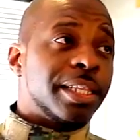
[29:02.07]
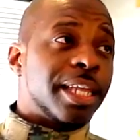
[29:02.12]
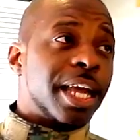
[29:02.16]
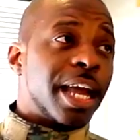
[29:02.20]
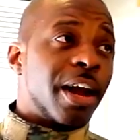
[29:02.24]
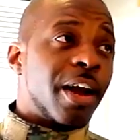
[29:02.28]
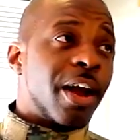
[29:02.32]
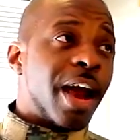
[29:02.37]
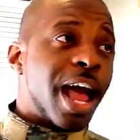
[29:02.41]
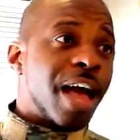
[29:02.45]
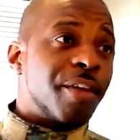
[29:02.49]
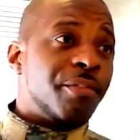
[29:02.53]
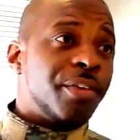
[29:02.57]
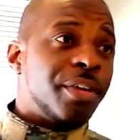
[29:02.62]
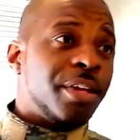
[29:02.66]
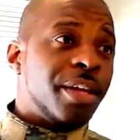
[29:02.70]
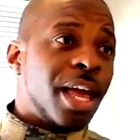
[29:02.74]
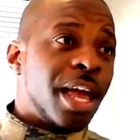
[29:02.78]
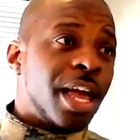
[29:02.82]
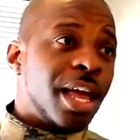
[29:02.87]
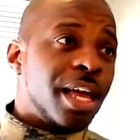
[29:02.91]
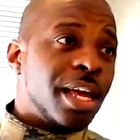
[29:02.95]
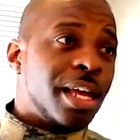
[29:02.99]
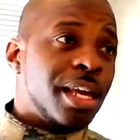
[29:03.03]
they're having
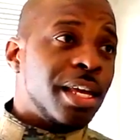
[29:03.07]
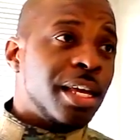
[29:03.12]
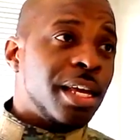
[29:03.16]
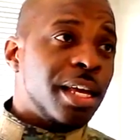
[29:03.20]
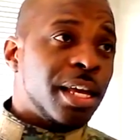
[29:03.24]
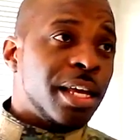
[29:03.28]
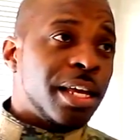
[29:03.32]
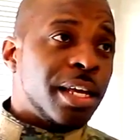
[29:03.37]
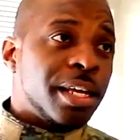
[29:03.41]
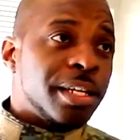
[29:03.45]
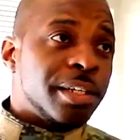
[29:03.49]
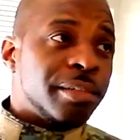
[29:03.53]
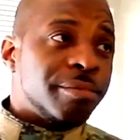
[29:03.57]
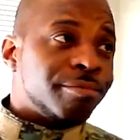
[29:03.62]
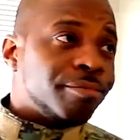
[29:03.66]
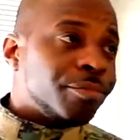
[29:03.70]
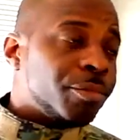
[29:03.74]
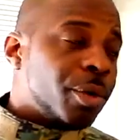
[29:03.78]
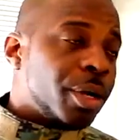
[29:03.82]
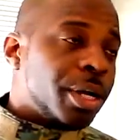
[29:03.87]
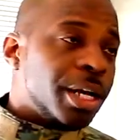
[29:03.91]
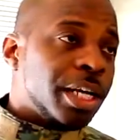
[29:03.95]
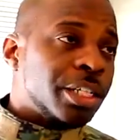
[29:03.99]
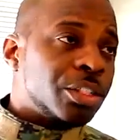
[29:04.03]
it
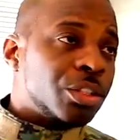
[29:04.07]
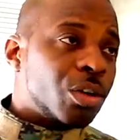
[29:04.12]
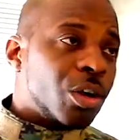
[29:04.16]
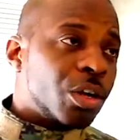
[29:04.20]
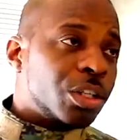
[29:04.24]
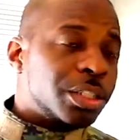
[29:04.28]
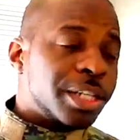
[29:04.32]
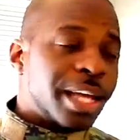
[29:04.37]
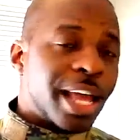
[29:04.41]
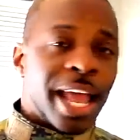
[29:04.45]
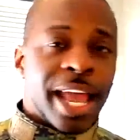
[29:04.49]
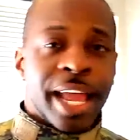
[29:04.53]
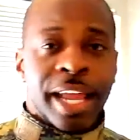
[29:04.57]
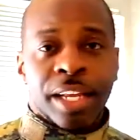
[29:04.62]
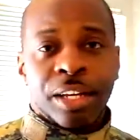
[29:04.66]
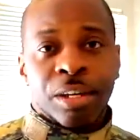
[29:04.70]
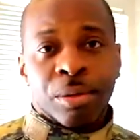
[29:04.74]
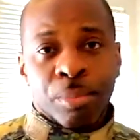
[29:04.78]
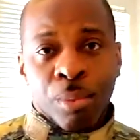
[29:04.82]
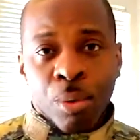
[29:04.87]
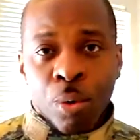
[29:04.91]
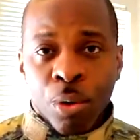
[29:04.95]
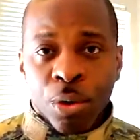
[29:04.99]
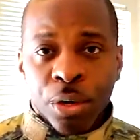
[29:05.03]
starts at 8 in
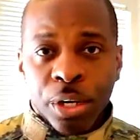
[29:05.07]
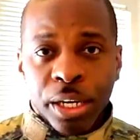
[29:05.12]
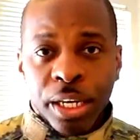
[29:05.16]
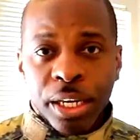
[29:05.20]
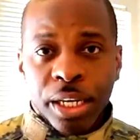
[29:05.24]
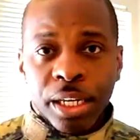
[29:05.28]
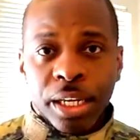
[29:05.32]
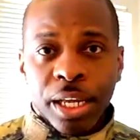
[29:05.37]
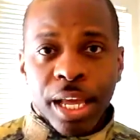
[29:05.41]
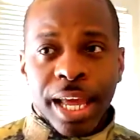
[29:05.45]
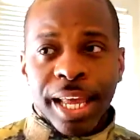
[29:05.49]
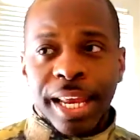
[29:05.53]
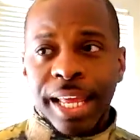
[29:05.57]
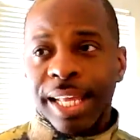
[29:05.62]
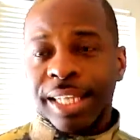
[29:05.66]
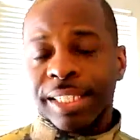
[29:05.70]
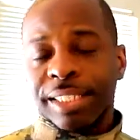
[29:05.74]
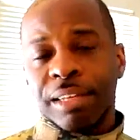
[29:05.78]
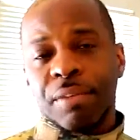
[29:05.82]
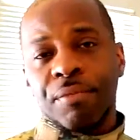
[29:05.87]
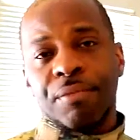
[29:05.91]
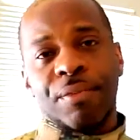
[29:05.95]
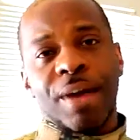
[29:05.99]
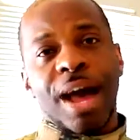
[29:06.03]
the morning and
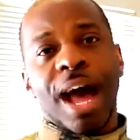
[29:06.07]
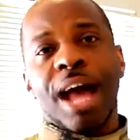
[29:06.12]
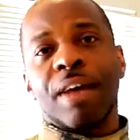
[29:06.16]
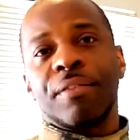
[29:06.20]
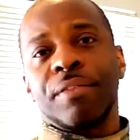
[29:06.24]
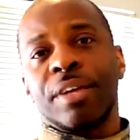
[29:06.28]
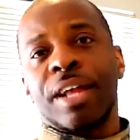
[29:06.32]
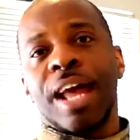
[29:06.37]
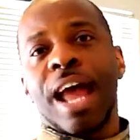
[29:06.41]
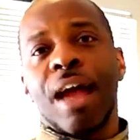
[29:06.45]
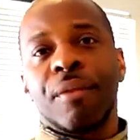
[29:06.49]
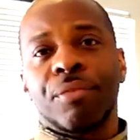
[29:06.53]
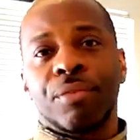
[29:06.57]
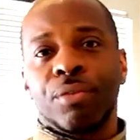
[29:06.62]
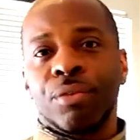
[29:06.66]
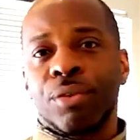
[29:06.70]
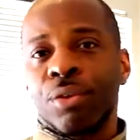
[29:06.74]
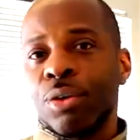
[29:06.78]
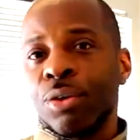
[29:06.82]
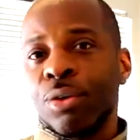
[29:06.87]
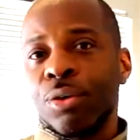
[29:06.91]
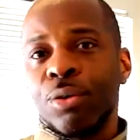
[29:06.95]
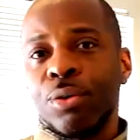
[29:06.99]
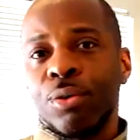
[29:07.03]
ends at 5 in the
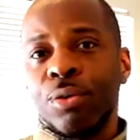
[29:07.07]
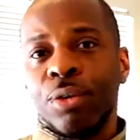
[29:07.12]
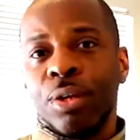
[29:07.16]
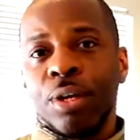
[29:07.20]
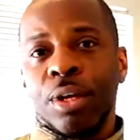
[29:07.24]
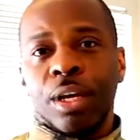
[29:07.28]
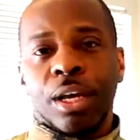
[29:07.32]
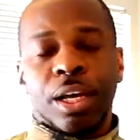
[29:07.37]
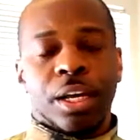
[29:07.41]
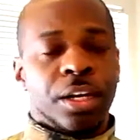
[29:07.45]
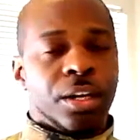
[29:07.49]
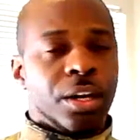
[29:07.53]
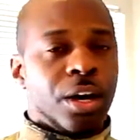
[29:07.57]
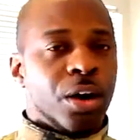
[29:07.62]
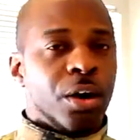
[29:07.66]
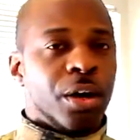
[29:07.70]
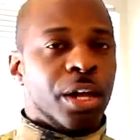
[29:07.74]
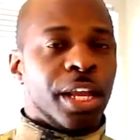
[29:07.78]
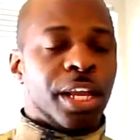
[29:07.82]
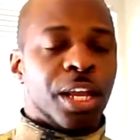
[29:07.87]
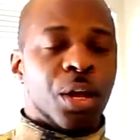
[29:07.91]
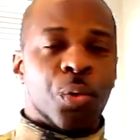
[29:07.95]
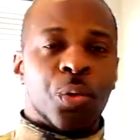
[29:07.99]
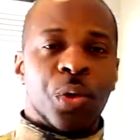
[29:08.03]
afternoon. You
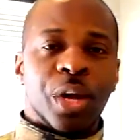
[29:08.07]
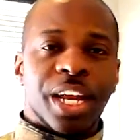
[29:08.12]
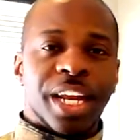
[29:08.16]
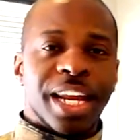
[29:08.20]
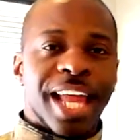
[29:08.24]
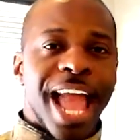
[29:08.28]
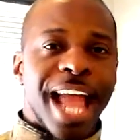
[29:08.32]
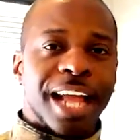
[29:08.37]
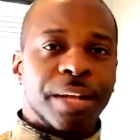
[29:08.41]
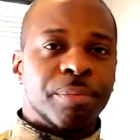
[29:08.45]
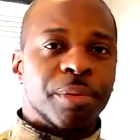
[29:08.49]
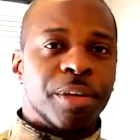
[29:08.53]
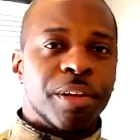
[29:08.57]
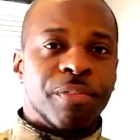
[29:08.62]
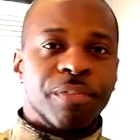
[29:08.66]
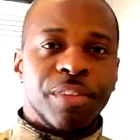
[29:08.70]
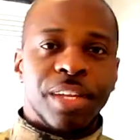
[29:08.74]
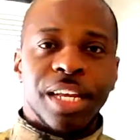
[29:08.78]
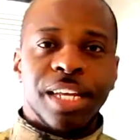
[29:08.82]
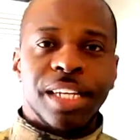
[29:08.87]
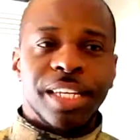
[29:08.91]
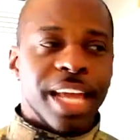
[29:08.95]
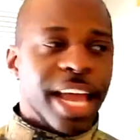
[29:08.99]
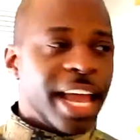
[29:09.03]
know, the reenactment of
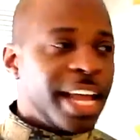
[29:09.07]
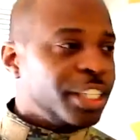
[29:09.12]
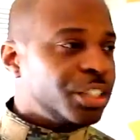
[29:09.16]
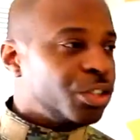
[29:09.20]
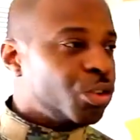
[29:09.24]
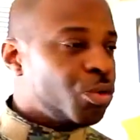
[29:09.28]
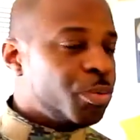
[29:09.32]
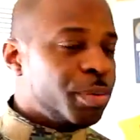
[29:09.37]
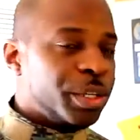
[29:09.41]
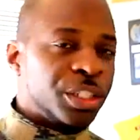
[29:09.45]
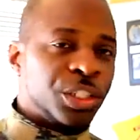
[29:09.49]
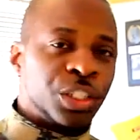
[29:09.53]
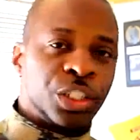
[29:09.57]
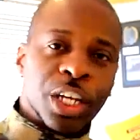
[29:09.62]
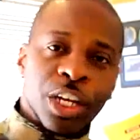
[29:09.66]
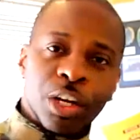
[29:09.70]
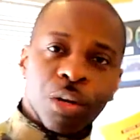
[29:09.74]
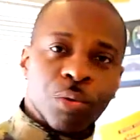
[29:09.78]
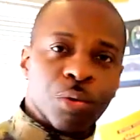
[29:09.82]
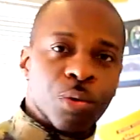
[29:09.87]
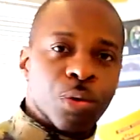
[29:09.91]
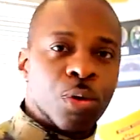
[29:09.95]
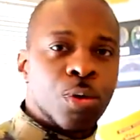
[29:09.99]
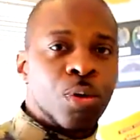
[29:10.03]
D-Day. So there'll be
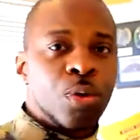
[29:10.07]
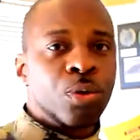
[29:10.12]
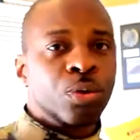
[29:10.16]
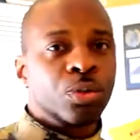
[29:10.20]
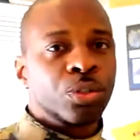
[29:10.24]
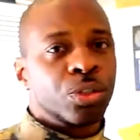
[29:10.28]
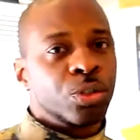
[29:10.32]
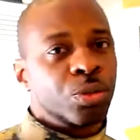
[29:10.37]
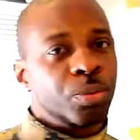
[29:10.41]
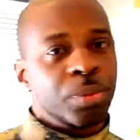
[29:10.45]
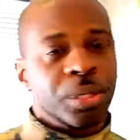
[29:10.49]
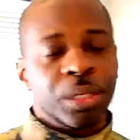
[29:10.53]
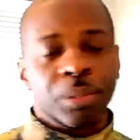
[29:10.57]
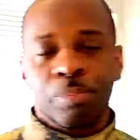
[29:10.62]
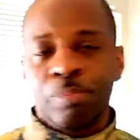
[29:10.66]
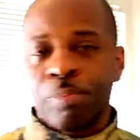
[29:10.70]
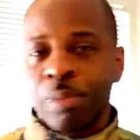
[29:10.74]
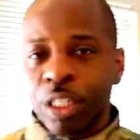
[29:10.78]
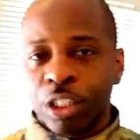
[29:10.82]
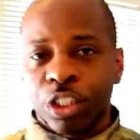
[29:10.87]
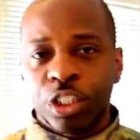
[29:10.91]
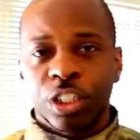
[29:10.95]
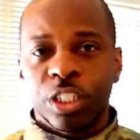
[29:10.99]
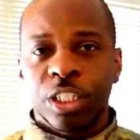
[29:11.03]
generals, there'll be
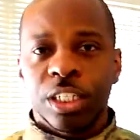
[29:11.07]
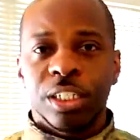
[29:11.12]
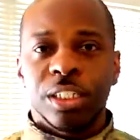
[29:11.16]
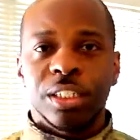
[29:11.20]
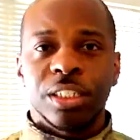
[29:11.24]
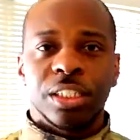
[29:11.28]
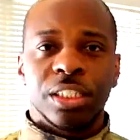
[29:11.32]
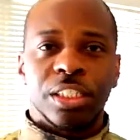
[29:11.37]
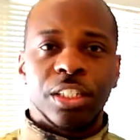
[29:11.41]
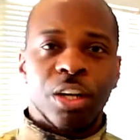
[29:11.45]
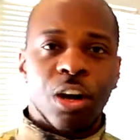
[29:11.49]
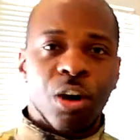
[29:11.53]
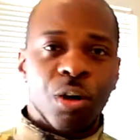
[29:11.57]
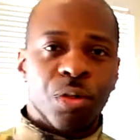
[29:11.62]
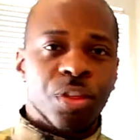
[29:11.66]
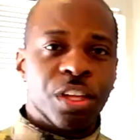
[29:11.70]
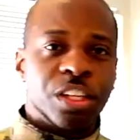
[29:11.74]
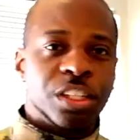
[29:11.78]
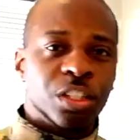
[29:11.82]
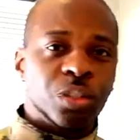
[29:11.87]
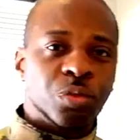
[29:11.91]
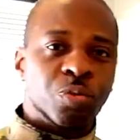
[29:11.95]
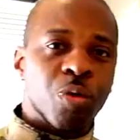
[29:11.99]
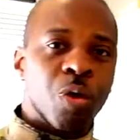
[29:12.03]
missions. You know,
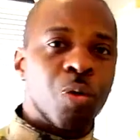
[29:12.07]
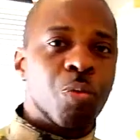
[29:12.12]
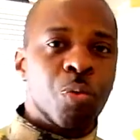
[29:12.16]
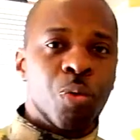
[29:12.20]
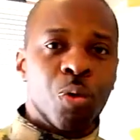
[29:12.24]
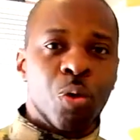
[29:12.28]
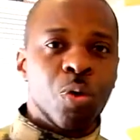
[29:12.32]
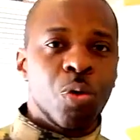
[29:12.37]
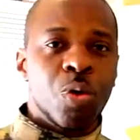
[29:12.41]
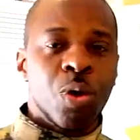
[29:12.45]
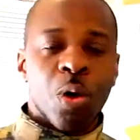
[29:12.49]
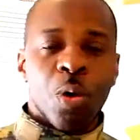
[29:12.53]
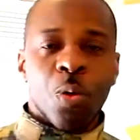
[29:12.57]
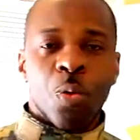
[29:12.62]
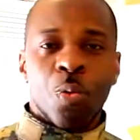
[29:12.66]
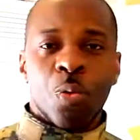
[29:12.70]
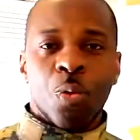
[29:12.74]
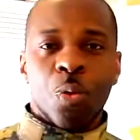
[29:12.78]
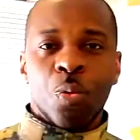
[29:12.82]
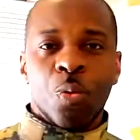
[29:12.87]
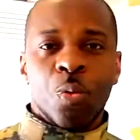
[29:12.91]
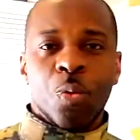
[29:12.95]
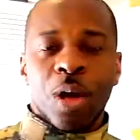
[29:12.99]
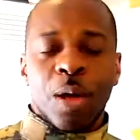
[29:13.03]
this is what we
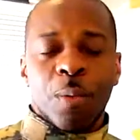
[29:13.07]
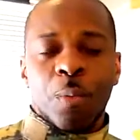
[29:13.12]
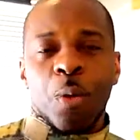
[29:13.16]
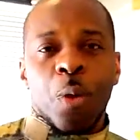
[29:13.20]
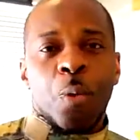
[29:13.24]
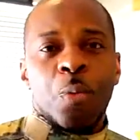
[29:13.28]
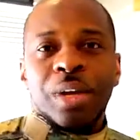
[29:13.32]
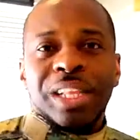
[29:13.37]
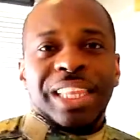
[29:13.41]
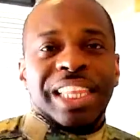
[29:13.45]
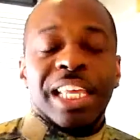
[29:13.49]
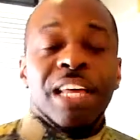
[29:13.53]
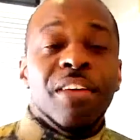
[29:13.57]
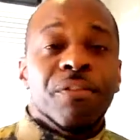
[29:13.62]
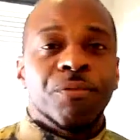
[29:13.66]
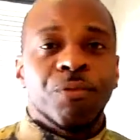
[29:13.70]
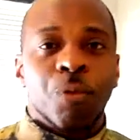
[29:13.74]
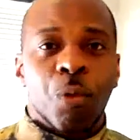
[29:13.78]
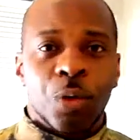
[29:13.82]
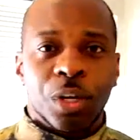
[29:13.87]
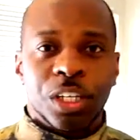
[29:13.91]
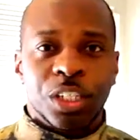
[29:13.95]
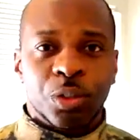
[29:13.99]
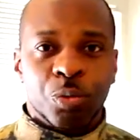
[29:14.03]
live
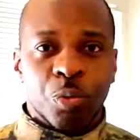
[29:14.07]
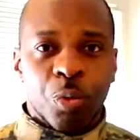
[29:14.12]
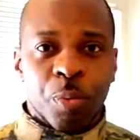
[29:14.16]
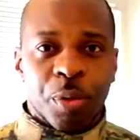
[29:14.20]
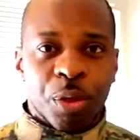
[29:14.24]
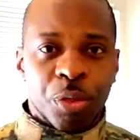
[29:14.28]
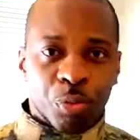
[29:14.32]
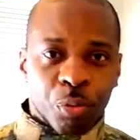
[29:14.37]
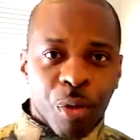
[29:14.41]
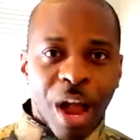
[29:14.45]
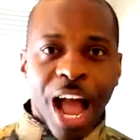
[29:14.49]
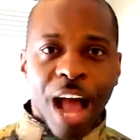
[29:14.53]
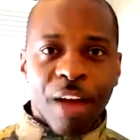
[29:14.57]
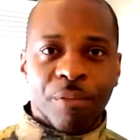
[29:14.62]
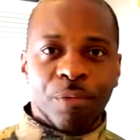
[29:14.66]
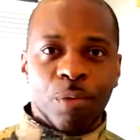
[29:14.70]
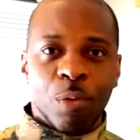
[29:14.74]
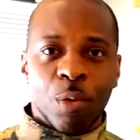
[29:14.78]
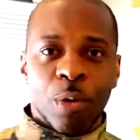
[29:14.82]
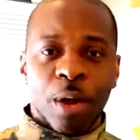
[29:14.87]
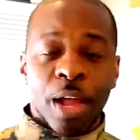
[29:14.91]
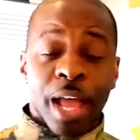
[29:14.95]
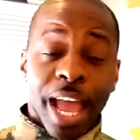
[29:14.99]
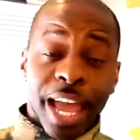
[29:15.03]
for. This is what we thrive
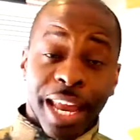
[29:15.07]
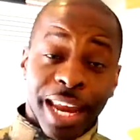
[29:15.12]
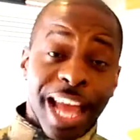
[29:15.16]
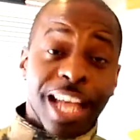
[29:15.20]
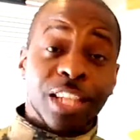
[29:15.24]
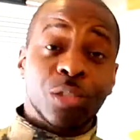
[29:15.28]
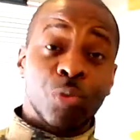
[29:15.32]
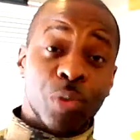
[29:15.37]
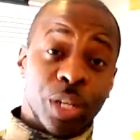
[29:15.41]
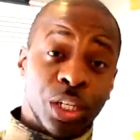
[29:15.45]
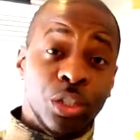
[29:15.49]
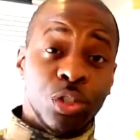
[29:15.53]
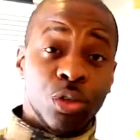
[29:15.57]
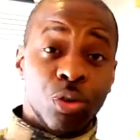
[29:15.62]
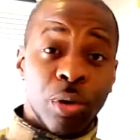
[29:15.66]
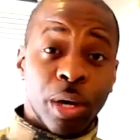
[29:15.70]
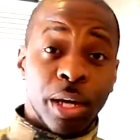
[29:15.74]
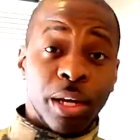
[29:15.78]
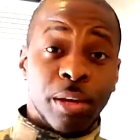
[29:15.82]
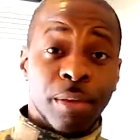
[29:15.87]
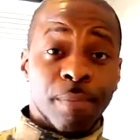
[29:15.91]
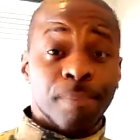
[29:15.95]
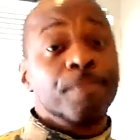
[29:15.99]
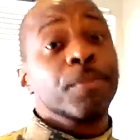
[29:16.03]
for. And as we do
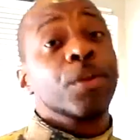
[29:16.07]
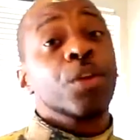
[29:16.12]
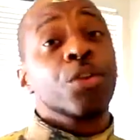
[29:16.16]
it,